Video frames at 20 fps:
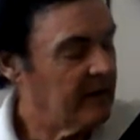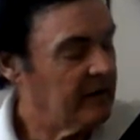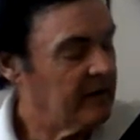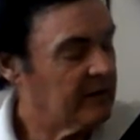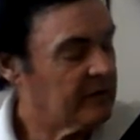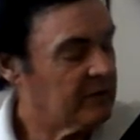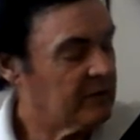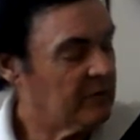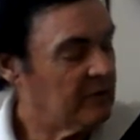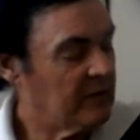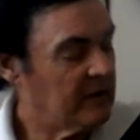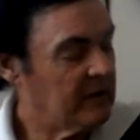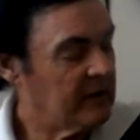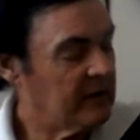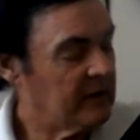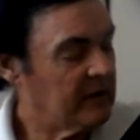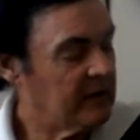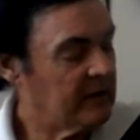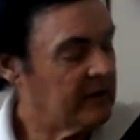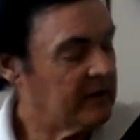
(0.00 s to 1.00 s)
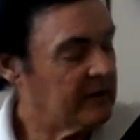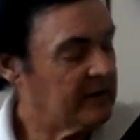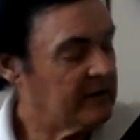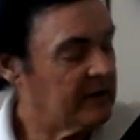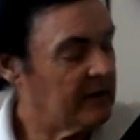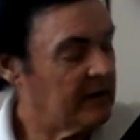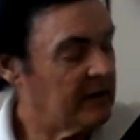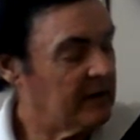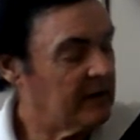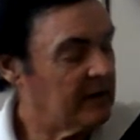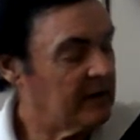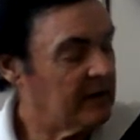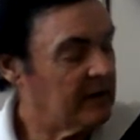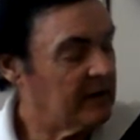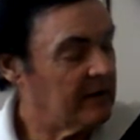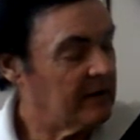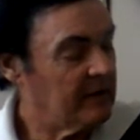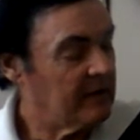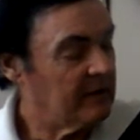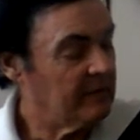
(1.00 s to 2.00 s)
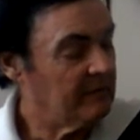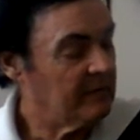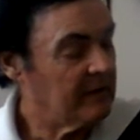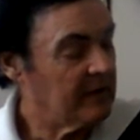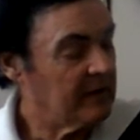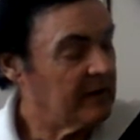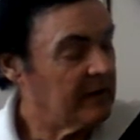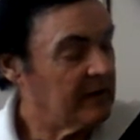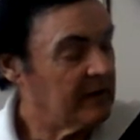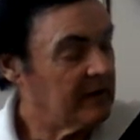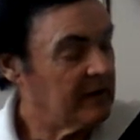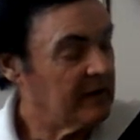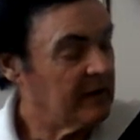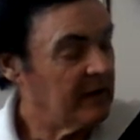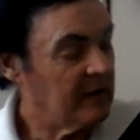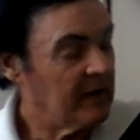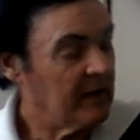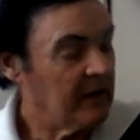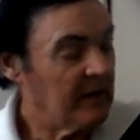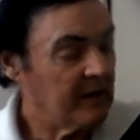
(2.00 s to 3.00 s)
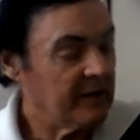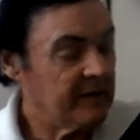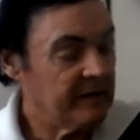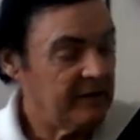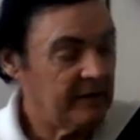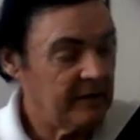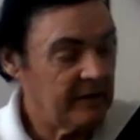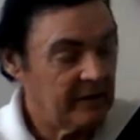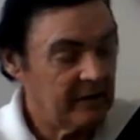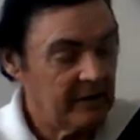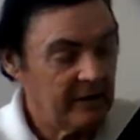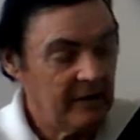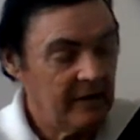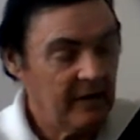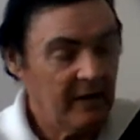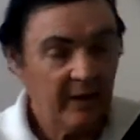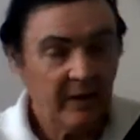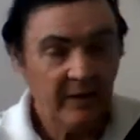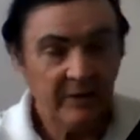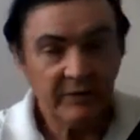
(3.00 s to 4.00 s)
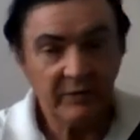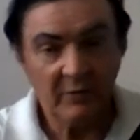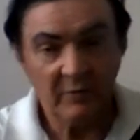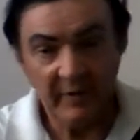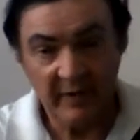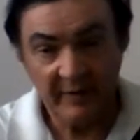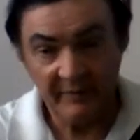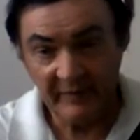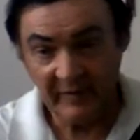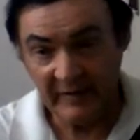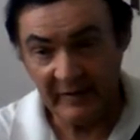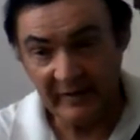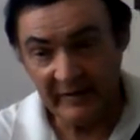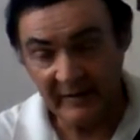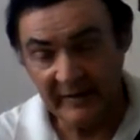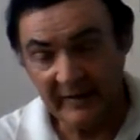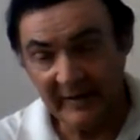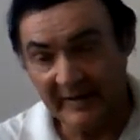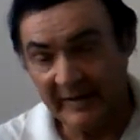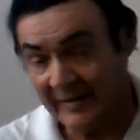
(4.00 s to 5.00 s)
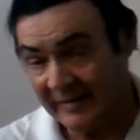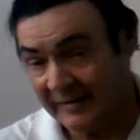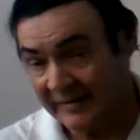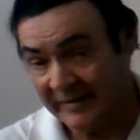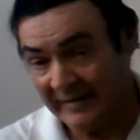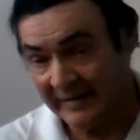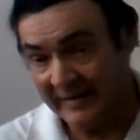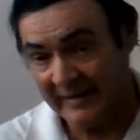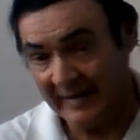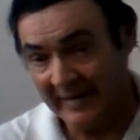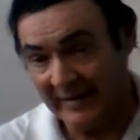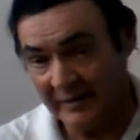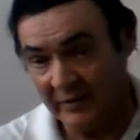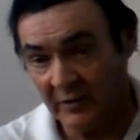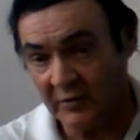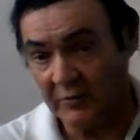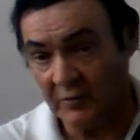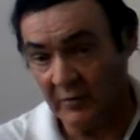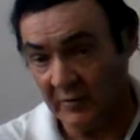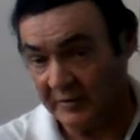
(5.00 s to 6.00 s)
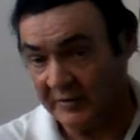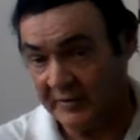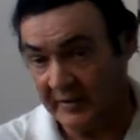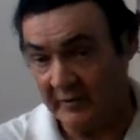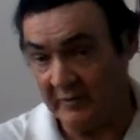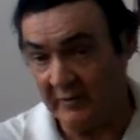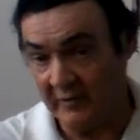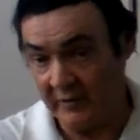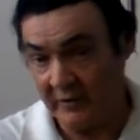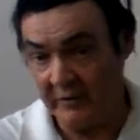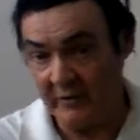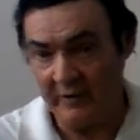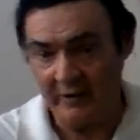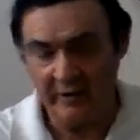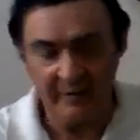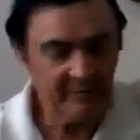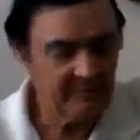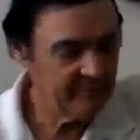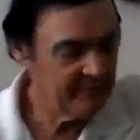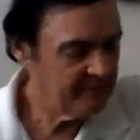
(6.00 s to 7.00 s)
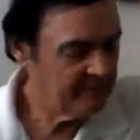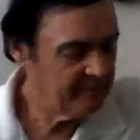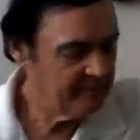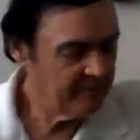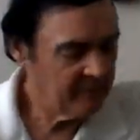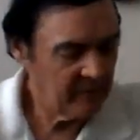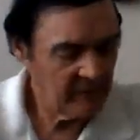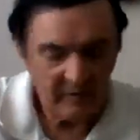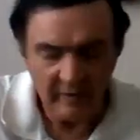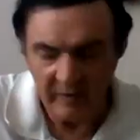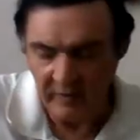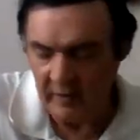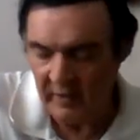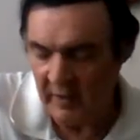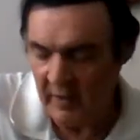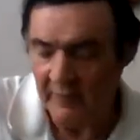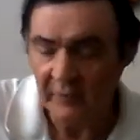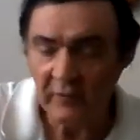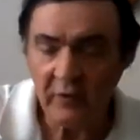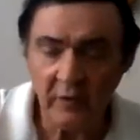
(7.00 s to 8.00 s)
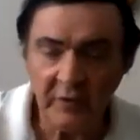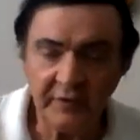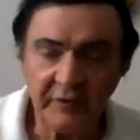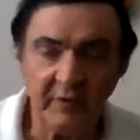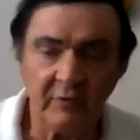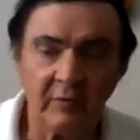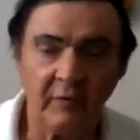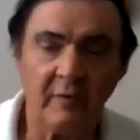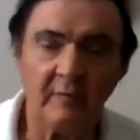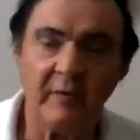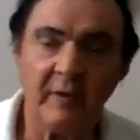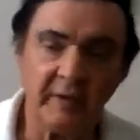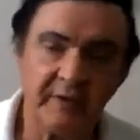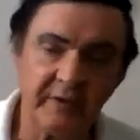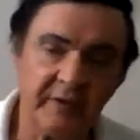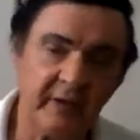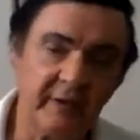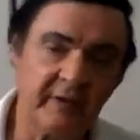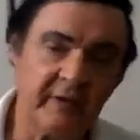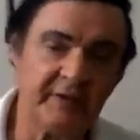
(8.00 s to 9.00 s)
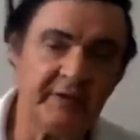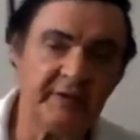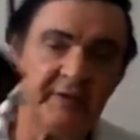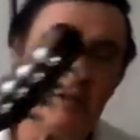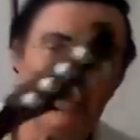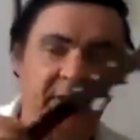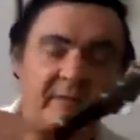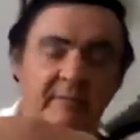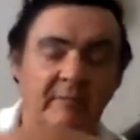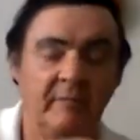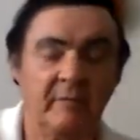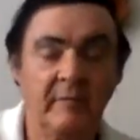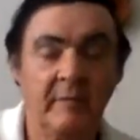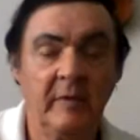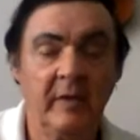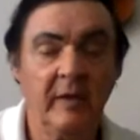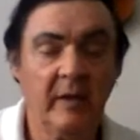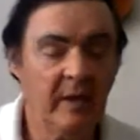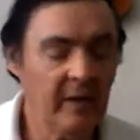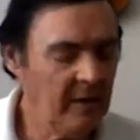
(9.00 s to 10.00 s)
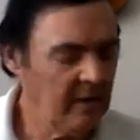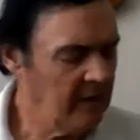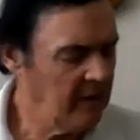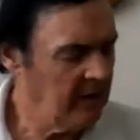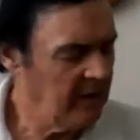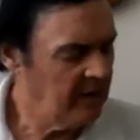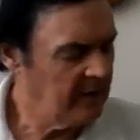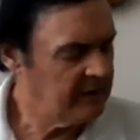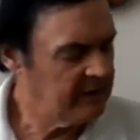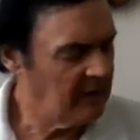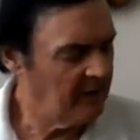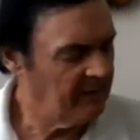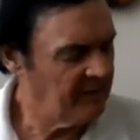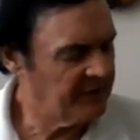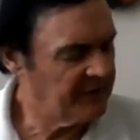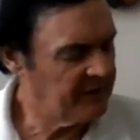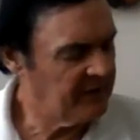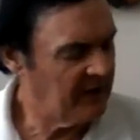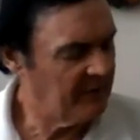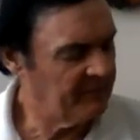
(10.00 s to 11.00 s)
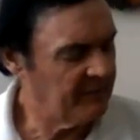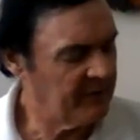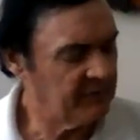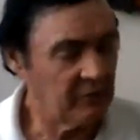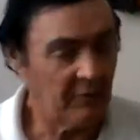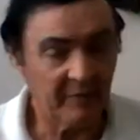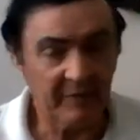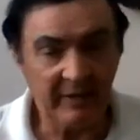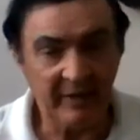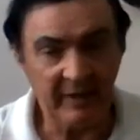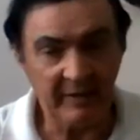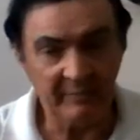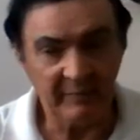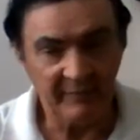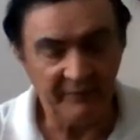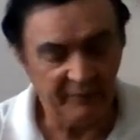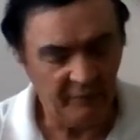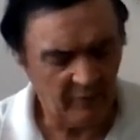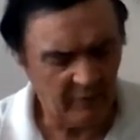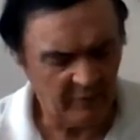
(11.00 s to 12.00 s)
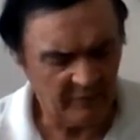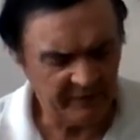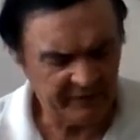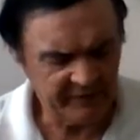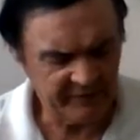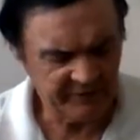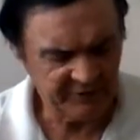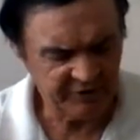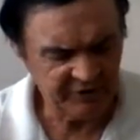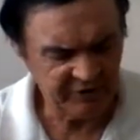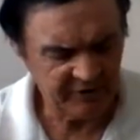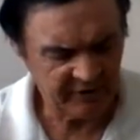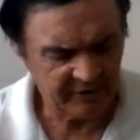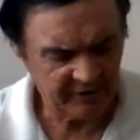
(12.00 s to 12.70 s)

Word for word: this one is uh, a D. So we have an E and a D, and those will sound good. Of course they will, because they're the same double stop is what we had before with this G.